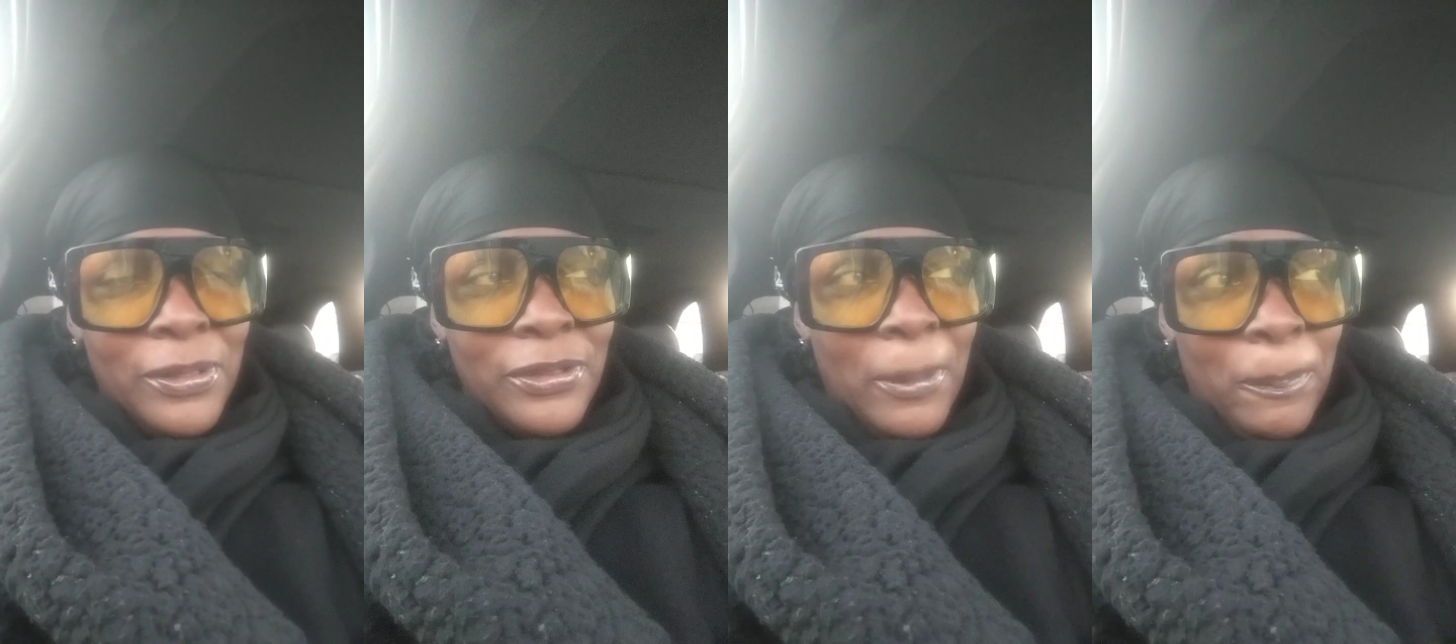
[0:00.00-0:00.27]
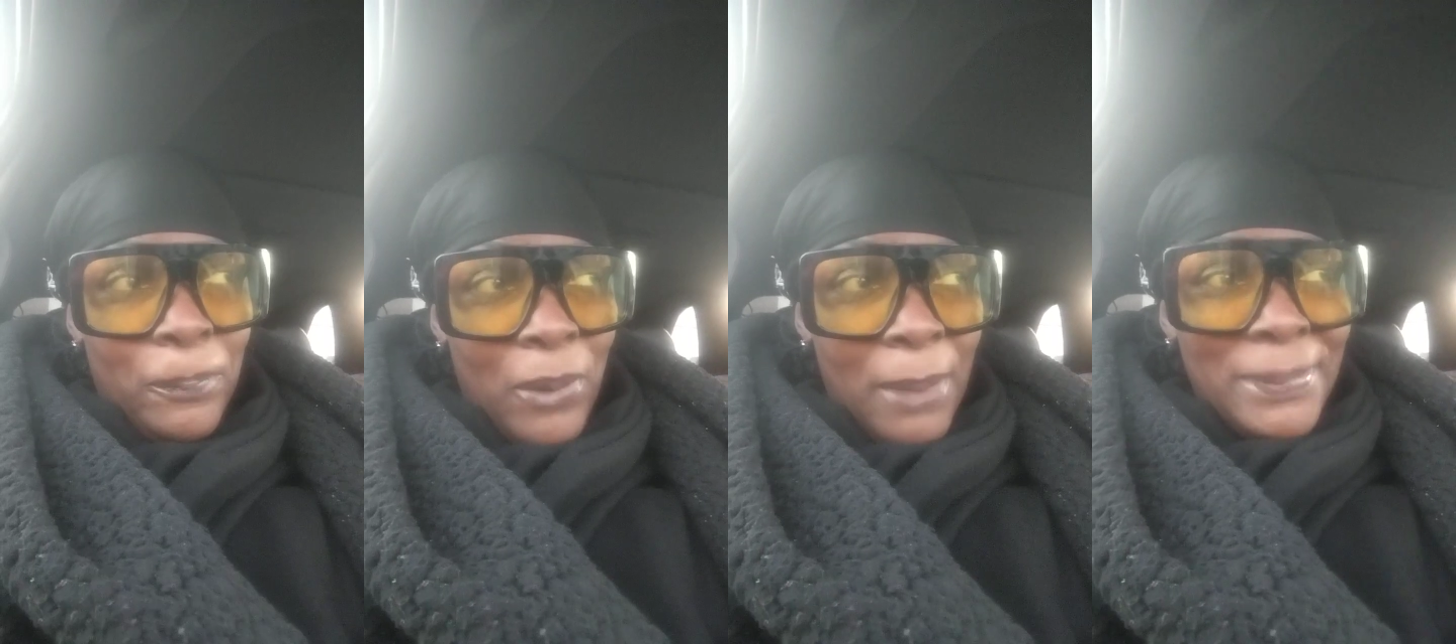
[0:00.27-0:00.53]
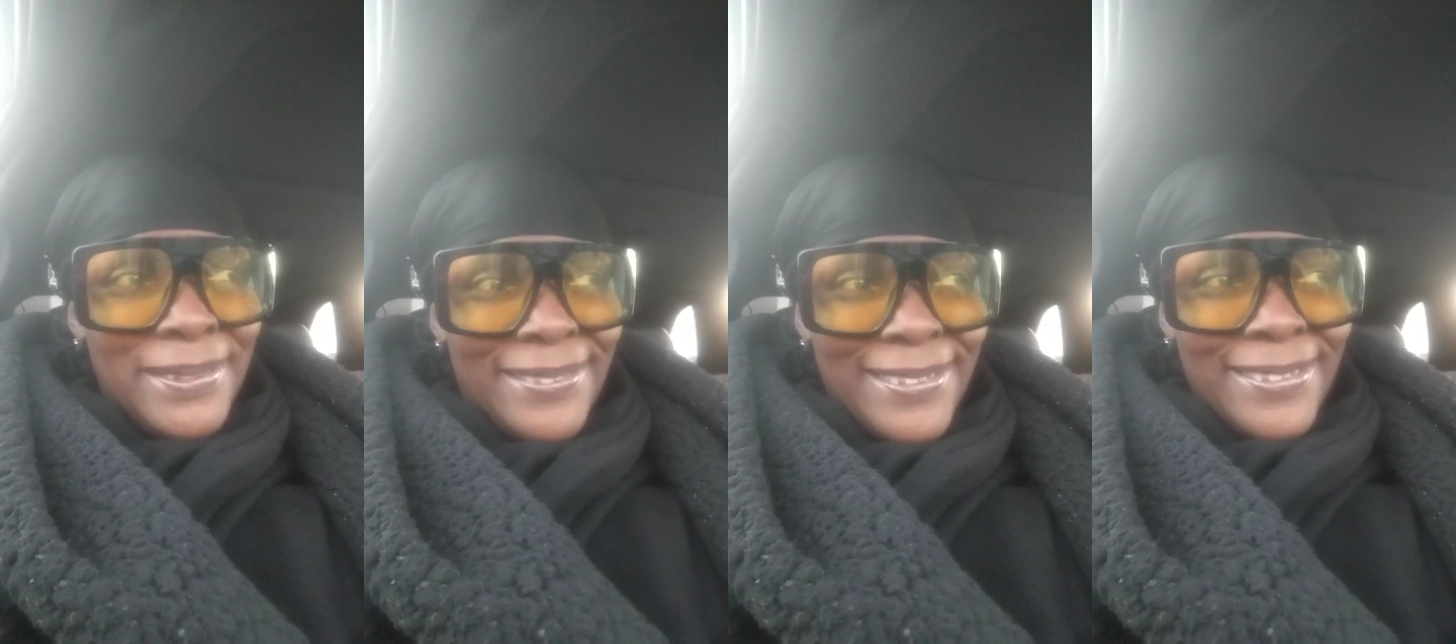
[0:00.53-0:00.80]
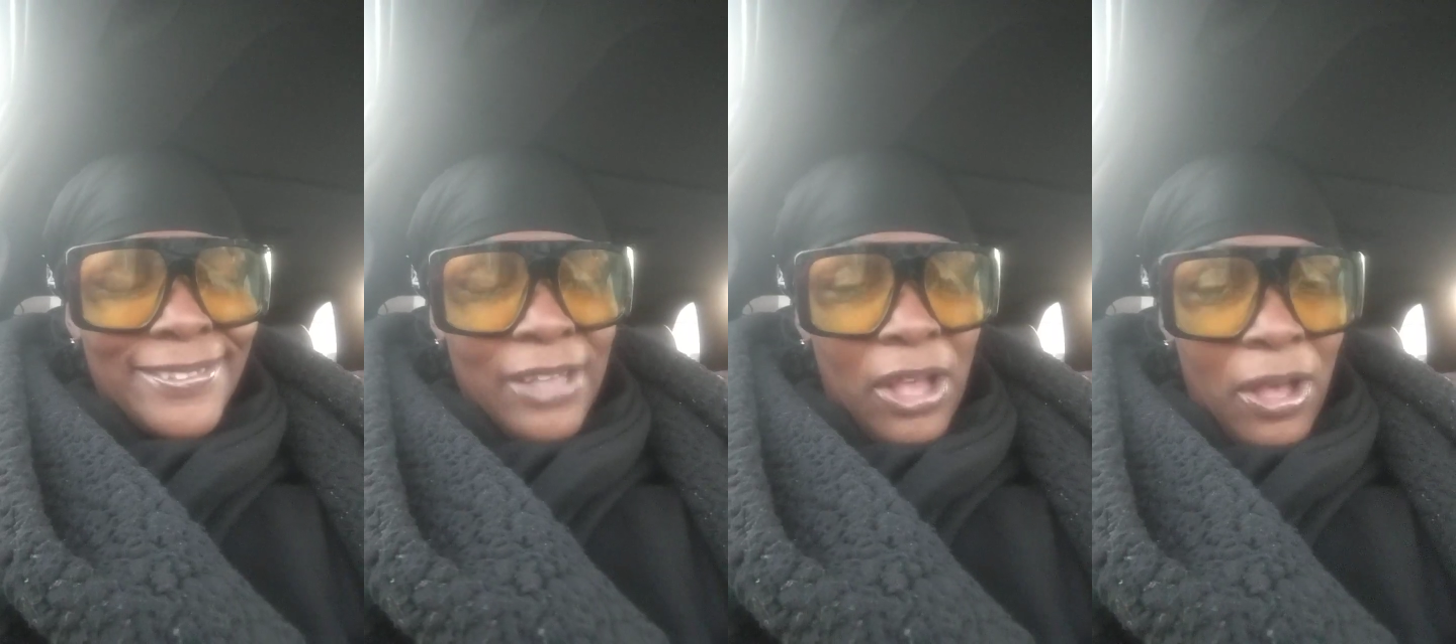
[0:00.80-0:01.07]
the
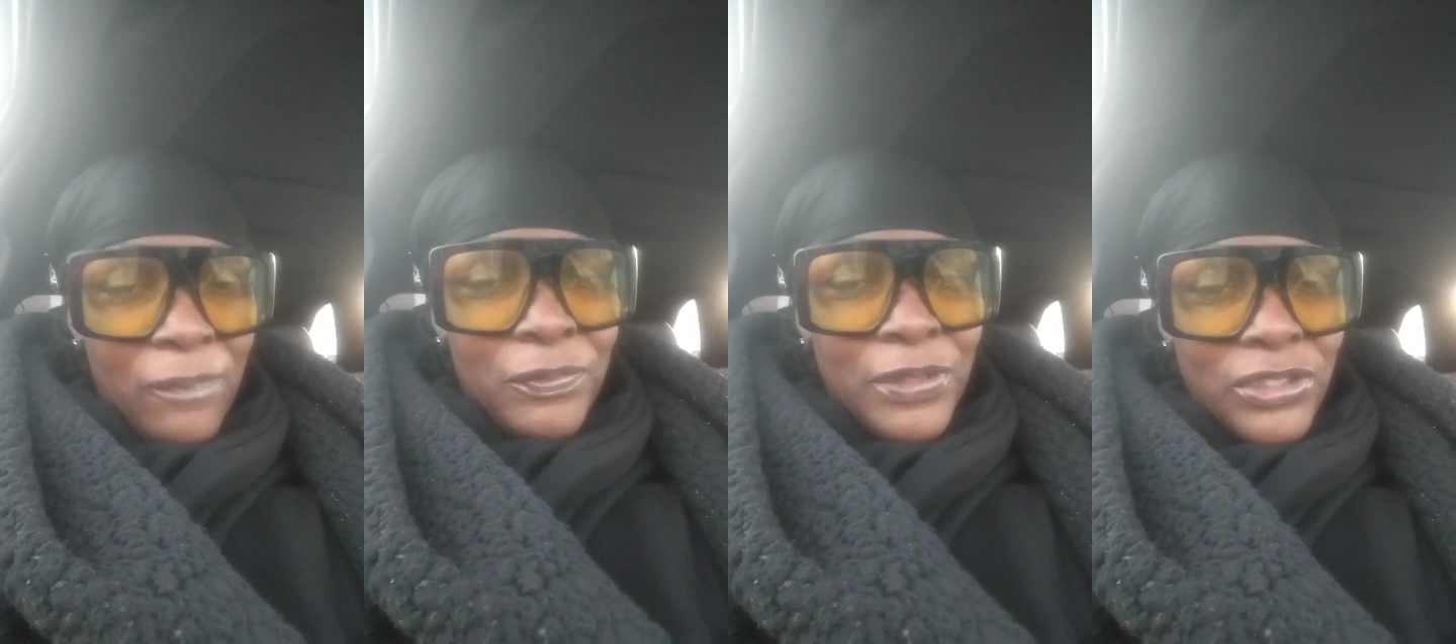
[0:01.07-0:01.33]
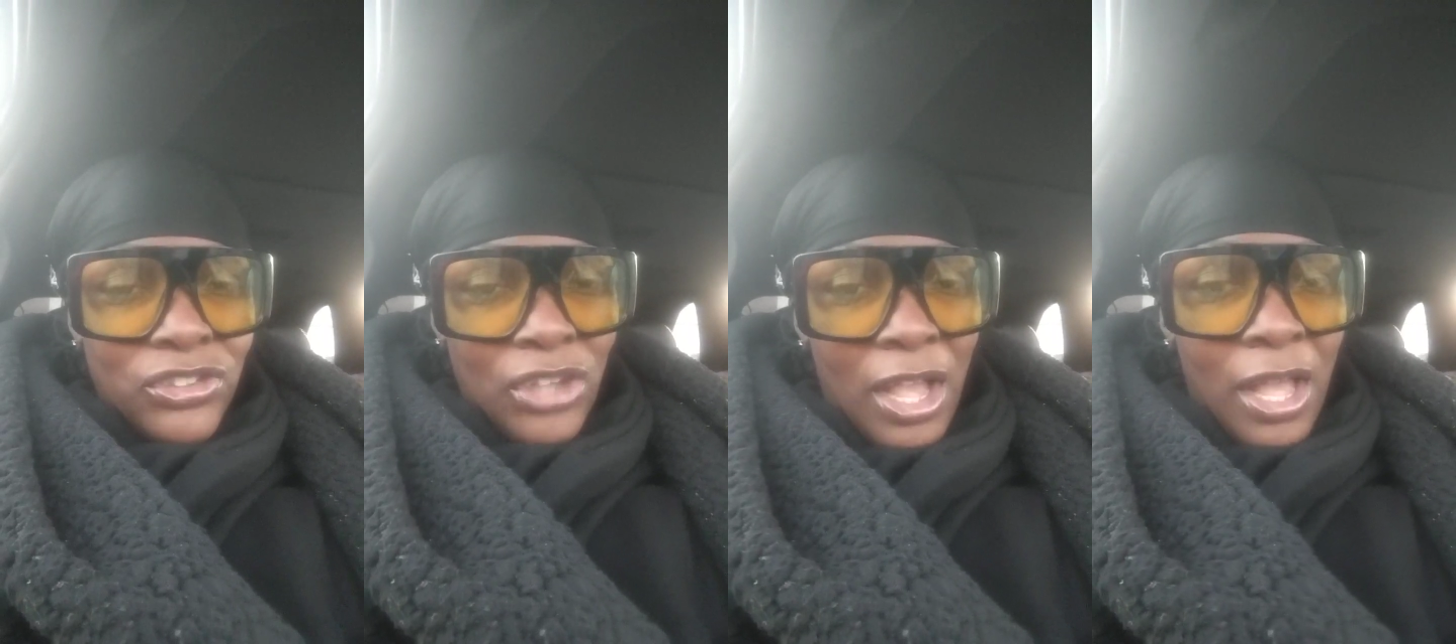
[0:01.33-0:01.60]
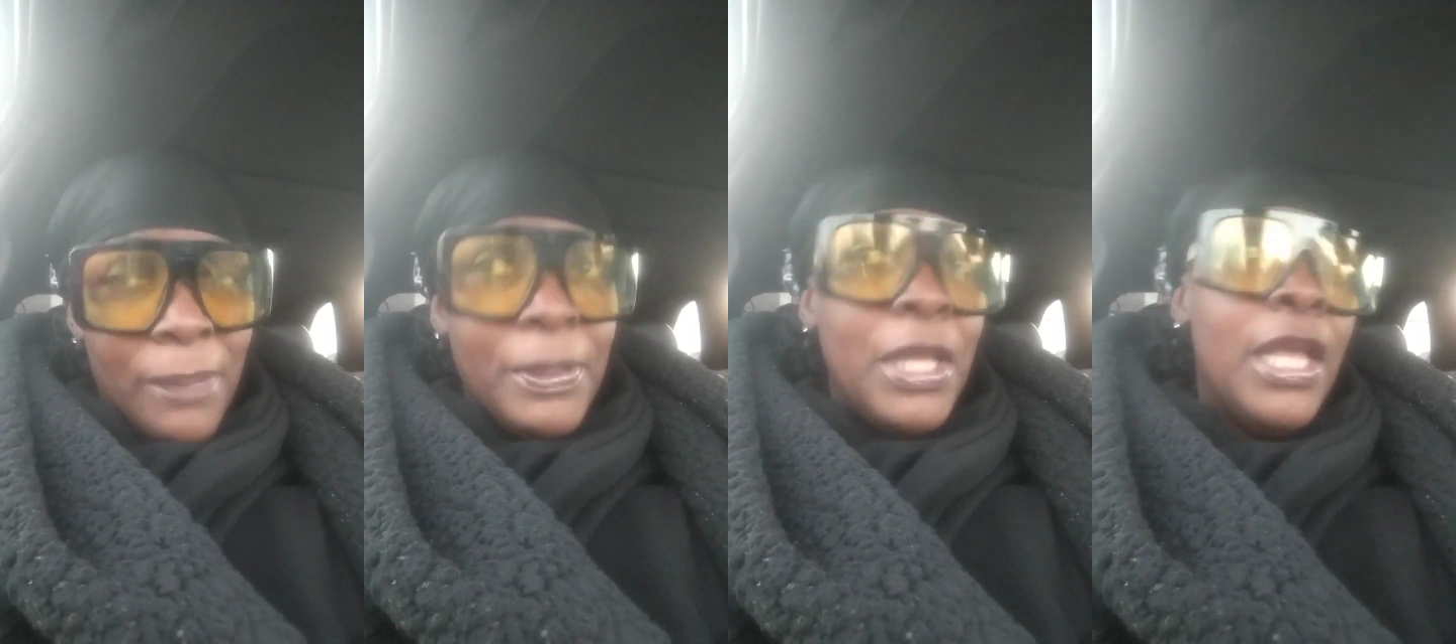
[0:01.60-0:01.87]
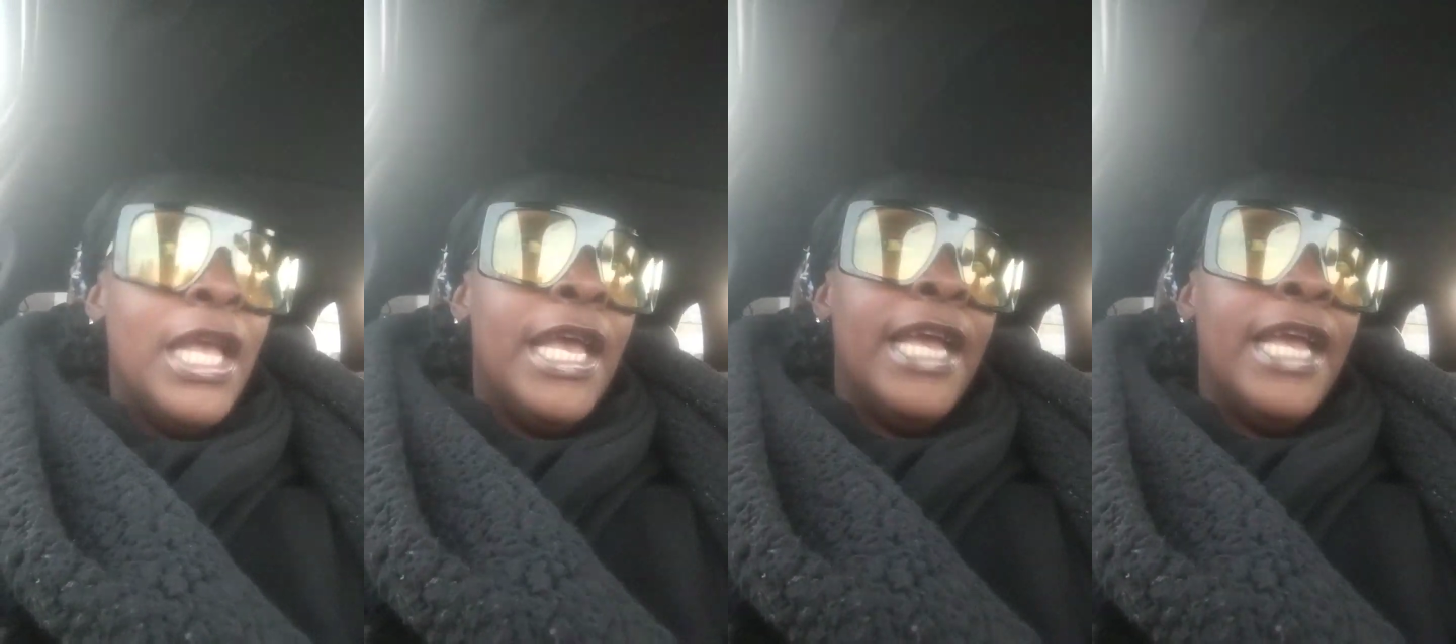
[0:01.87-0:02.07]
premises of the job.